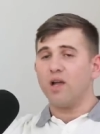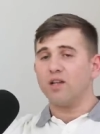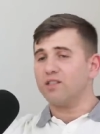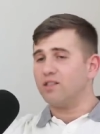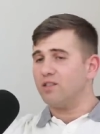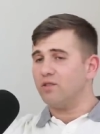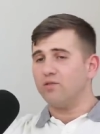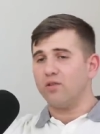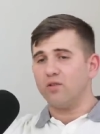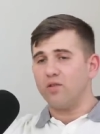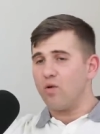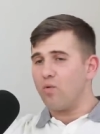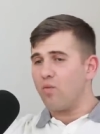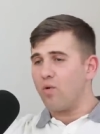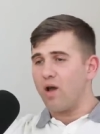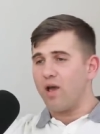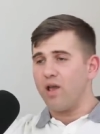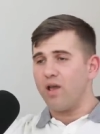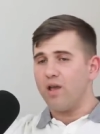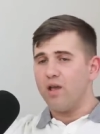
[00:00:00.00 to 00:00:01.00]
I still don't know
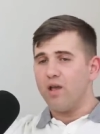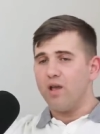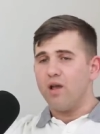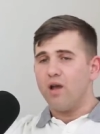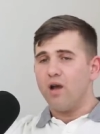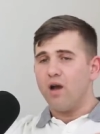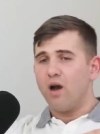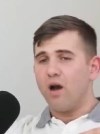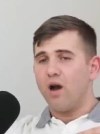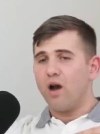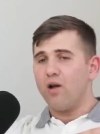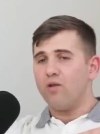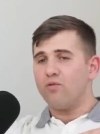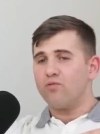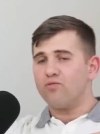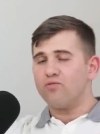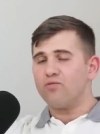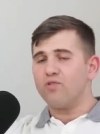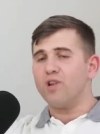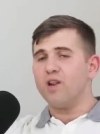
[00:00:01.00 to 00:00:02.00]
why I
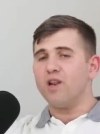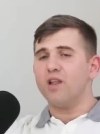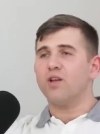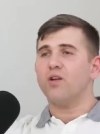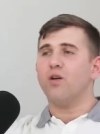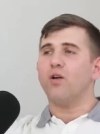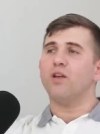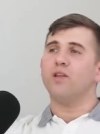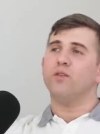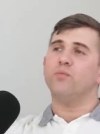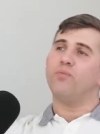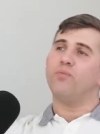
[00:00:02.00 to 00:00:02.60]
really got